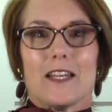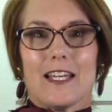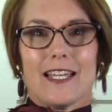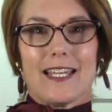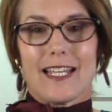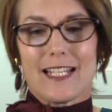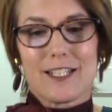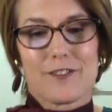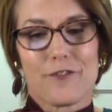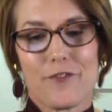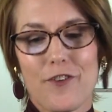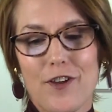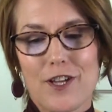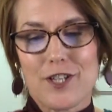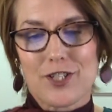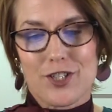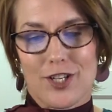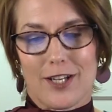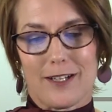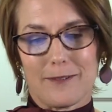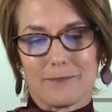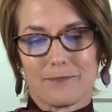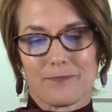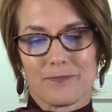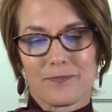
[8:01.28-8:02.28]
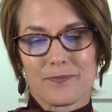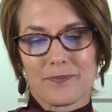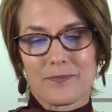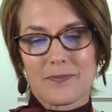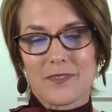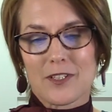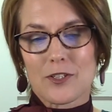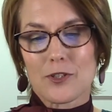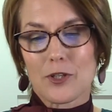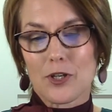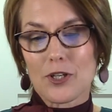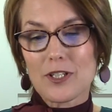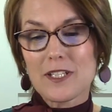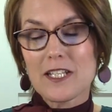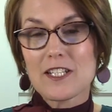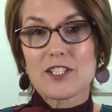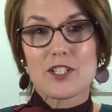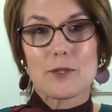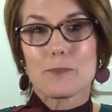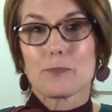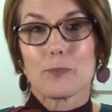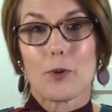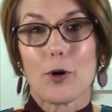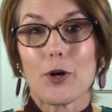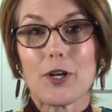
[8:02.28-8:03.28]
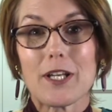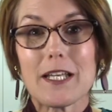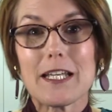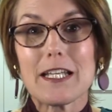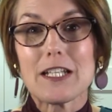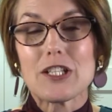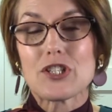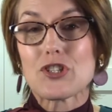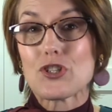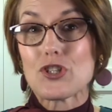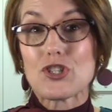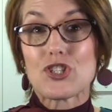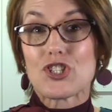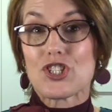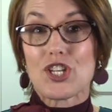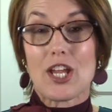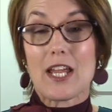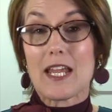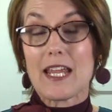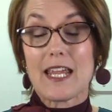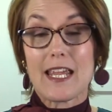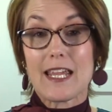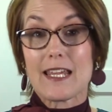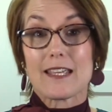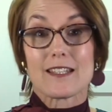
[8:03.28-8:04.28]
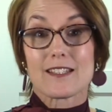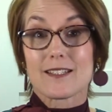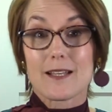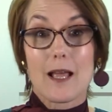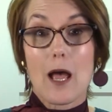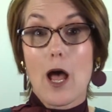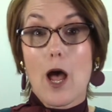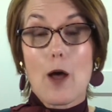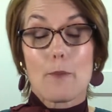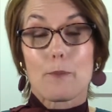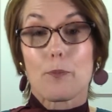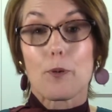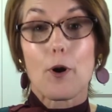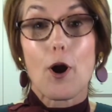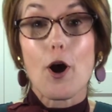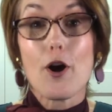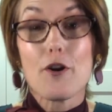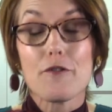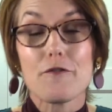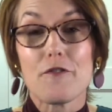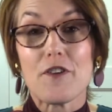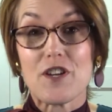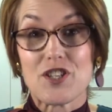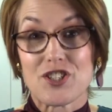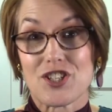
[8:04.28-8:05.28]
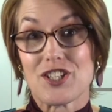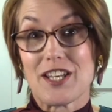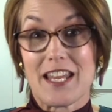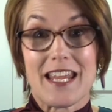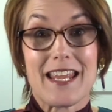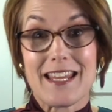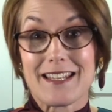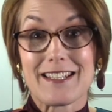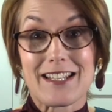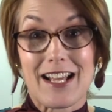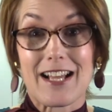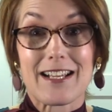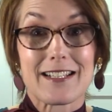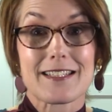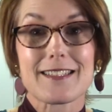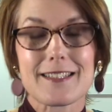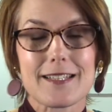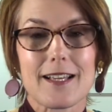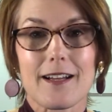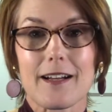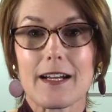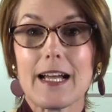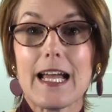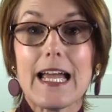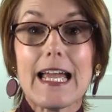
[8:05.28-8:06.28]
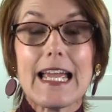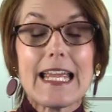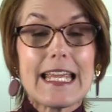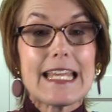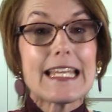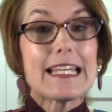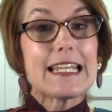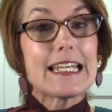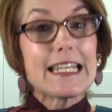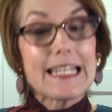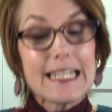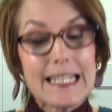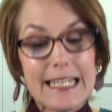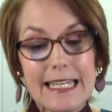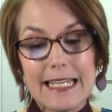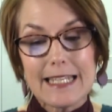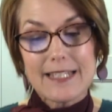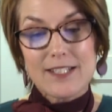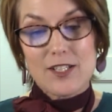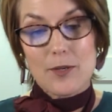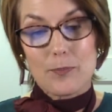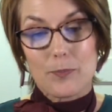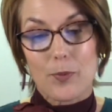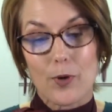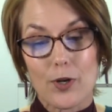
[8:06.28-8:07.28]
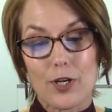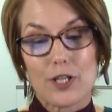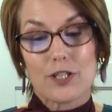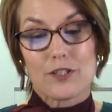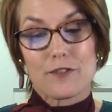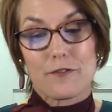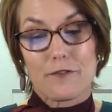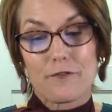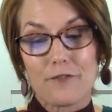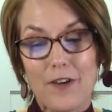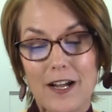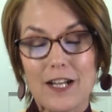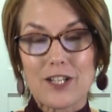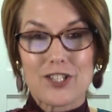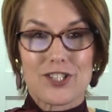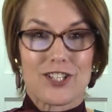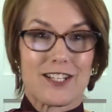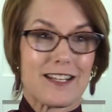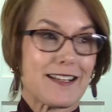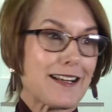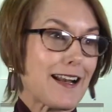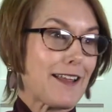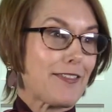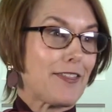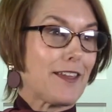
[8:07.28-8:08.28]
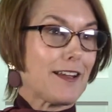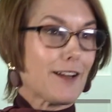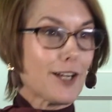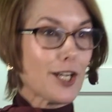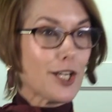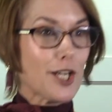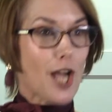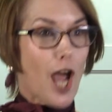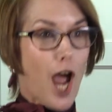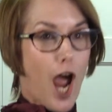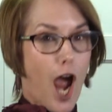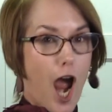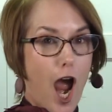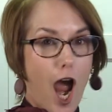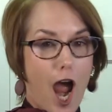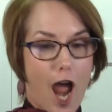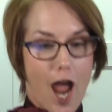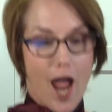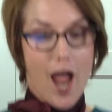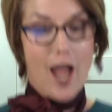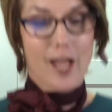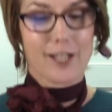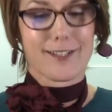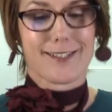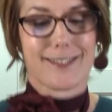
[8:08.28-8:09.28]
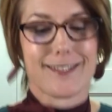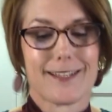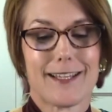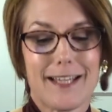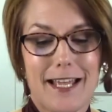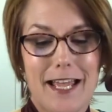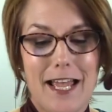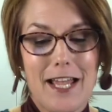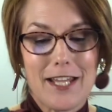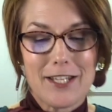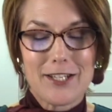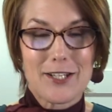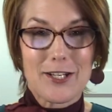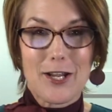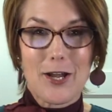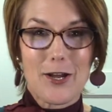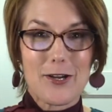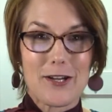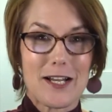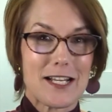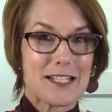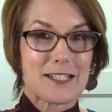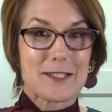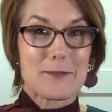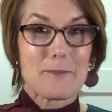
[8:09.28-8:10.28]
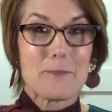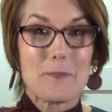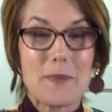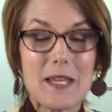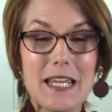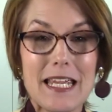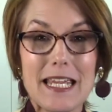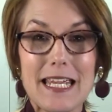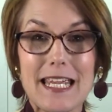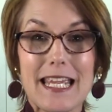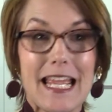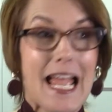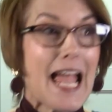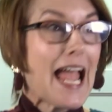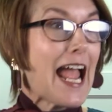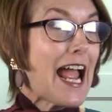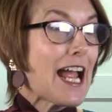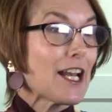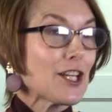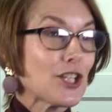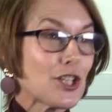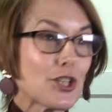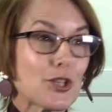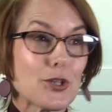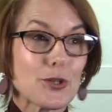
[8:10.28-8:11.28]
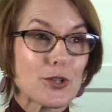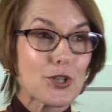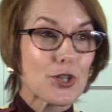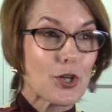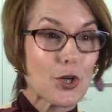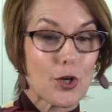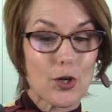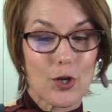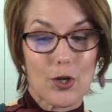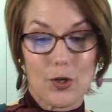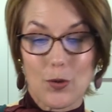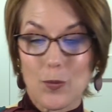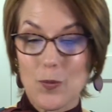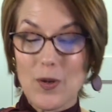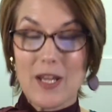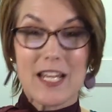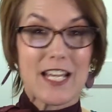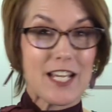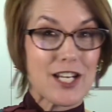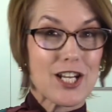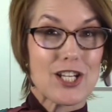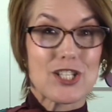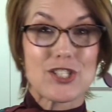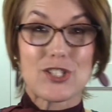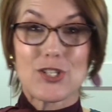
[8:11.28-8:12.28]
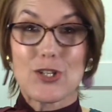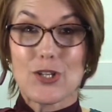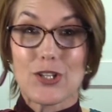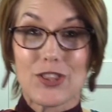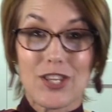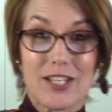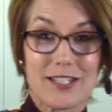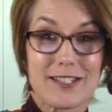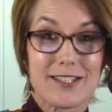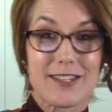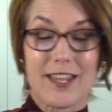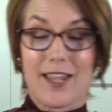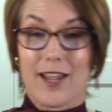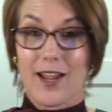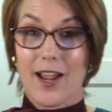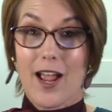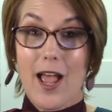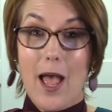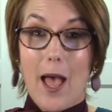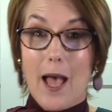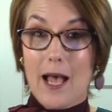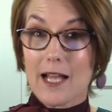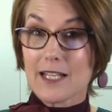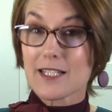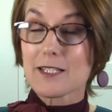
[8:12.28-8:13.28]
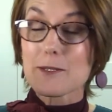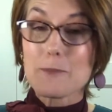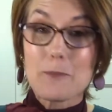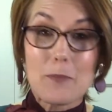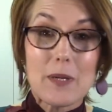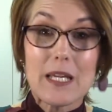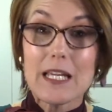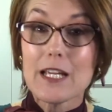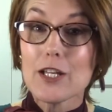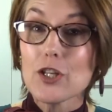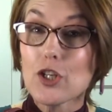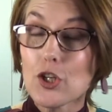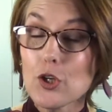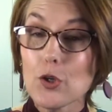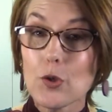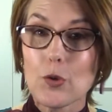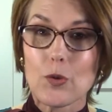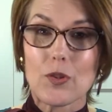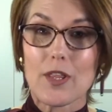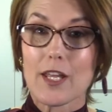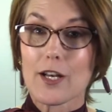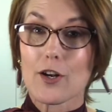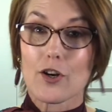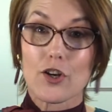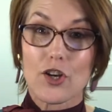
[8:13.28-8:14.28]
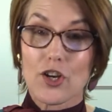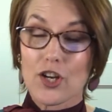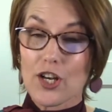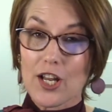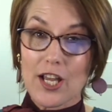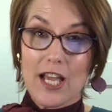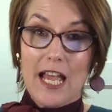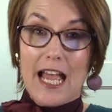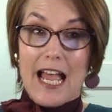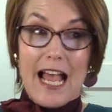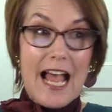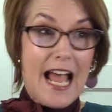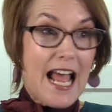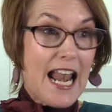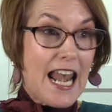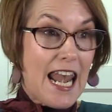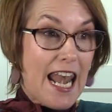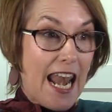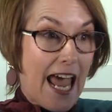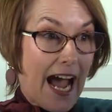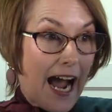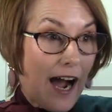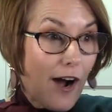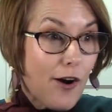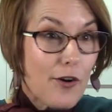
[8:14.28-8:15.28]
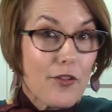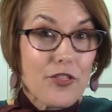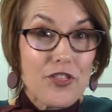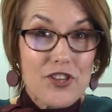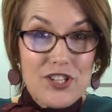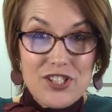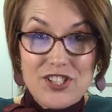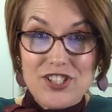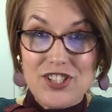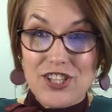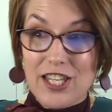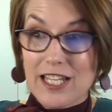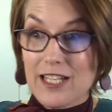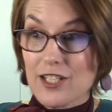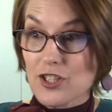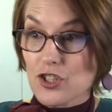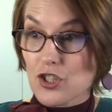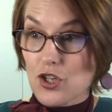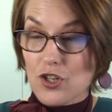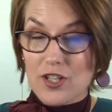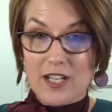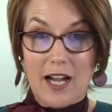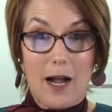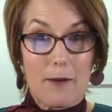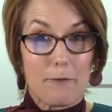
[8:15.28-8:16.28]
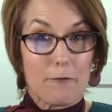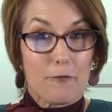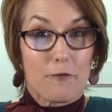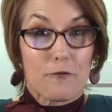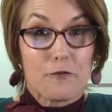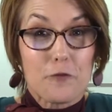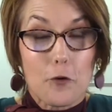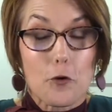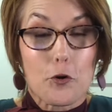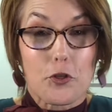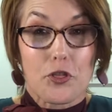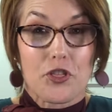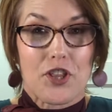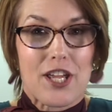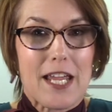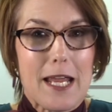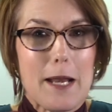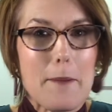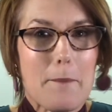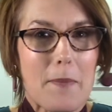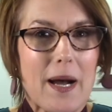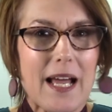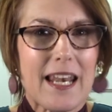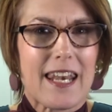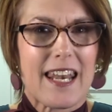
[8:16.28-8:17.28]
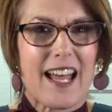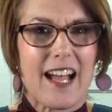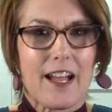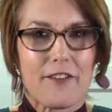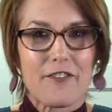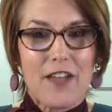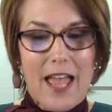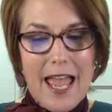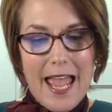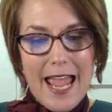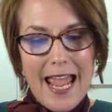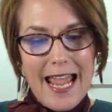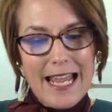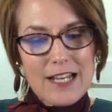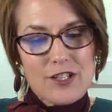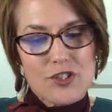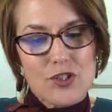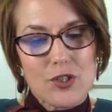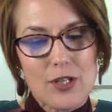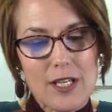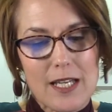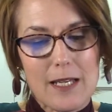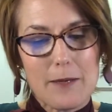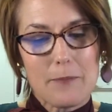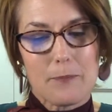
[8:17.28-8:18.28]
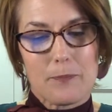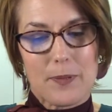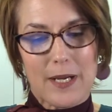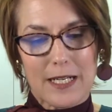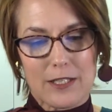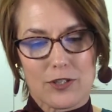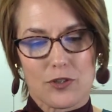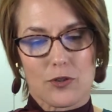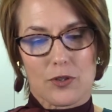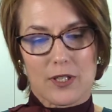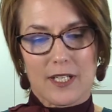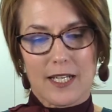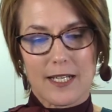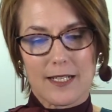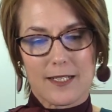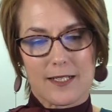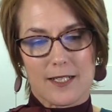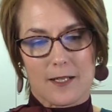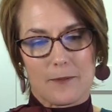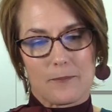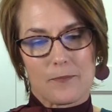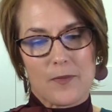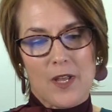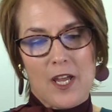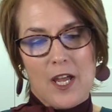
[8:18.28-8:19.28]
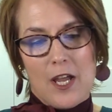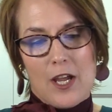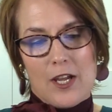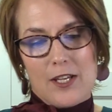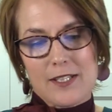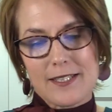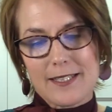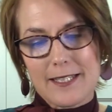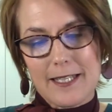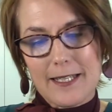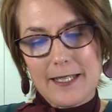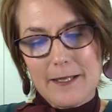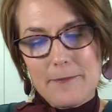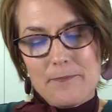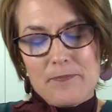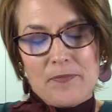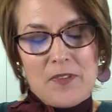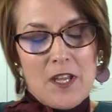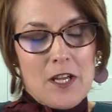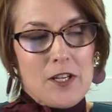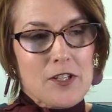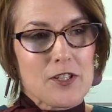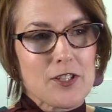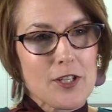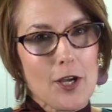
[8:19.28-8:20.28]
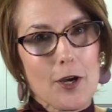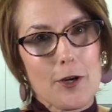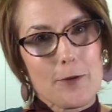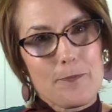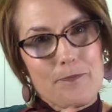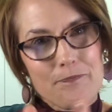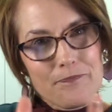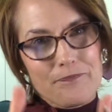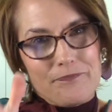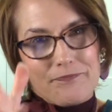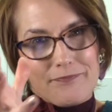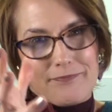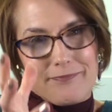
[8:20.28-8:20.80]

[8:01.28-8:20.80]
his vision. God needs a body to share his provision, his hasa. He needs a body to function. And I think, yes, you know, it's me and you, God. We're going to do this thing. It's me and you that are going to allow this thing to come forth in my life and to impact your kingdom. You see, so